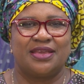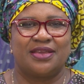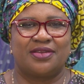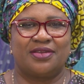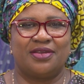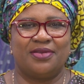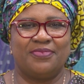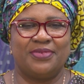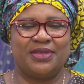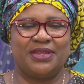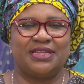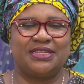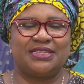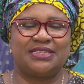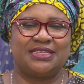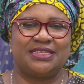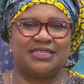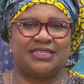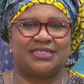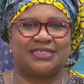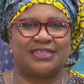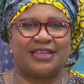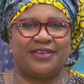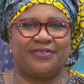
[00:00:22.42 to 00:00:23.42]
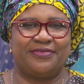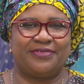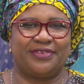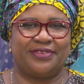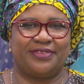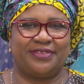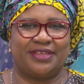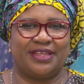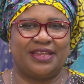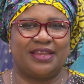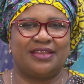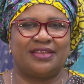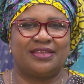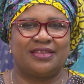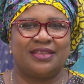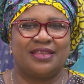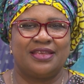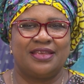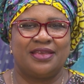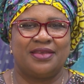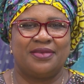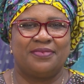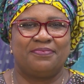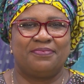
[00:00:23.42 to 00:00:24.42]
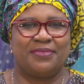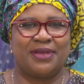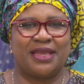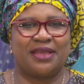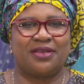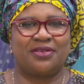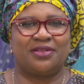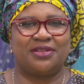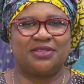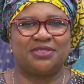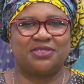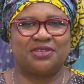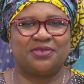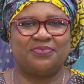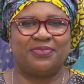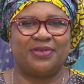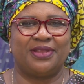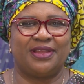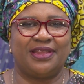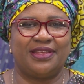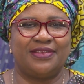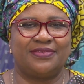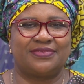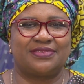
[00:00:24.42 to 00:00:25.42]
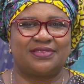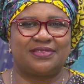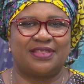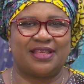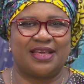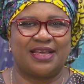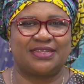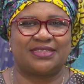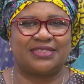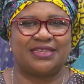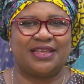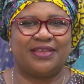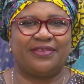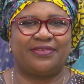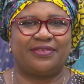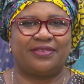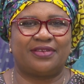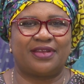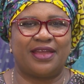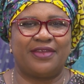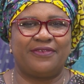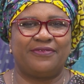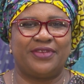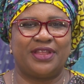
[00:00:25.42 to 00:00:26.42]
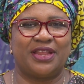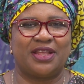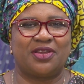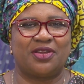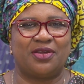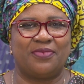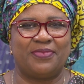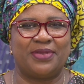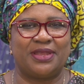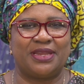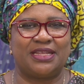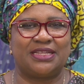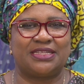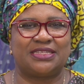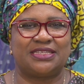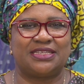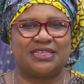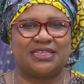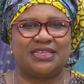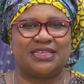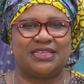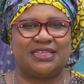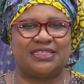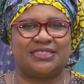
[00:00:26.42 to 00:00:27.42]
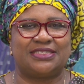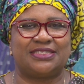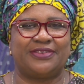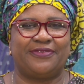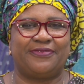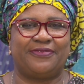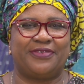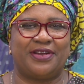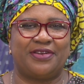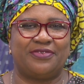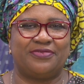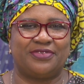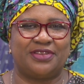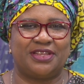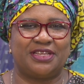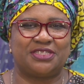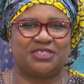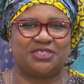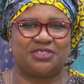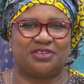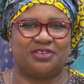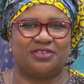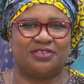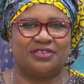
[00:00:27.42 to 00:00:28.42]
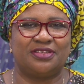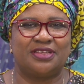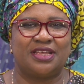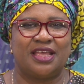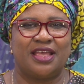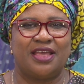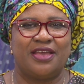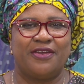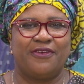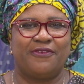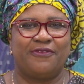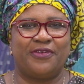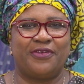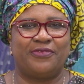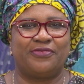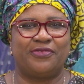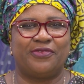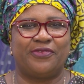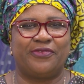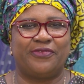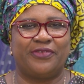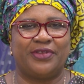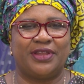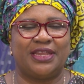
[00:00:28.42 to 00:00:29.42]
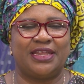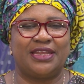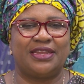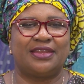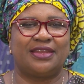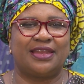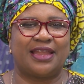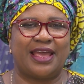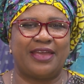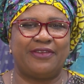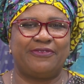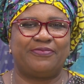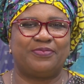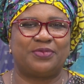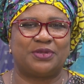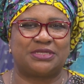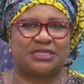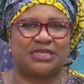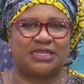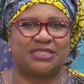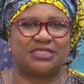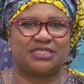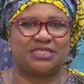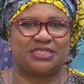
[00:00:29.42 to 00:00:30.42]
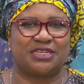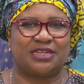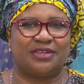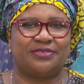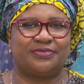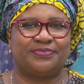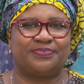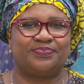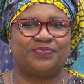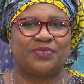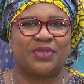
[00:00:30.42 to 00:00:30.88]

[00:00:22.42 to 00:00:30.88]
Community is everything. My culture believes that a thriving community is the foundation for fulfilling life potential.